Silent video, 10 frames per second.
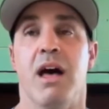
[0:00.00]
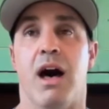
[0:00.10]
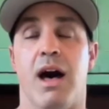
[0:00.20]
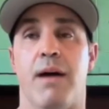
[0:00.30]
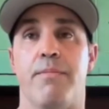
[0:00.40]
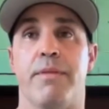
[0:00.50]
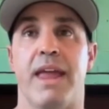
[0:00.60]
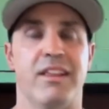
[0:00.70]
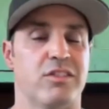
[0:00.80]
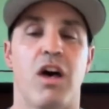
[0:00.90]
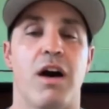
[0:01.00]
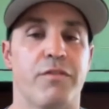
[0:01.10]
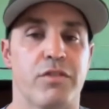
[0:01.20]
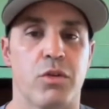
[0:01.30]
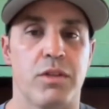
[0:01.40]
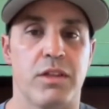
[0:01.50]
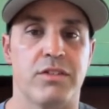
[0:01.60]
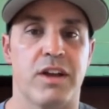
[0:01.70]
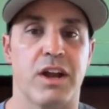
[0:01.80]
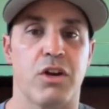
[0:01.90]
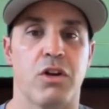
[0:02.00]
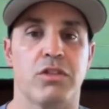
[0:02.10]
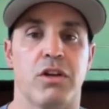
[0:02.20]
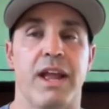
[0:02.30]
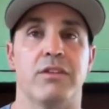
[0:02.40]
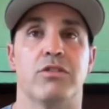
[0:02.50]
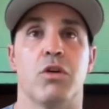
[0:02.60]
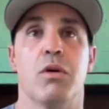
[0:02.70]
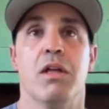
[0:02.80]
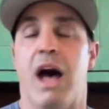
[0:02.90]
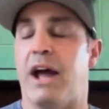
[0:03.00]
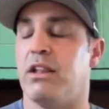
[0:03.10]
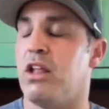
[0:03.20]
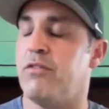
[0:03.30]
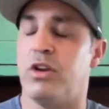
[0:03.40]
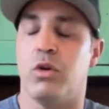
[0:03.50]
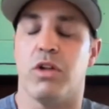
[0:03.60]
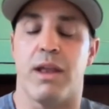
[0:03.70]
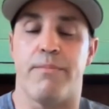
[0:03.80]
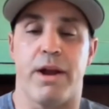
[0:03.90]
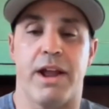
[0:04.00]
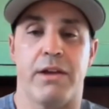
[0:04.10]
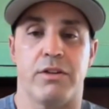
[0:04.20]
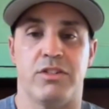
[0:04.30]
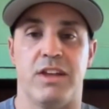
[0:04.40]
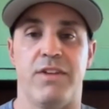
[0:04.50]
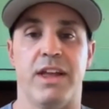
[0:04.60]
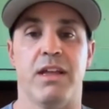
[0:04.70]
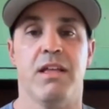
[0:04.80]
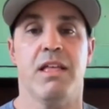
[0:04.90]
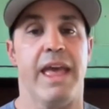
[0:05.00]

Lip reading: And it's soft, so it's not going to hurt their hands. So I love to do a lot of bare hand receiving.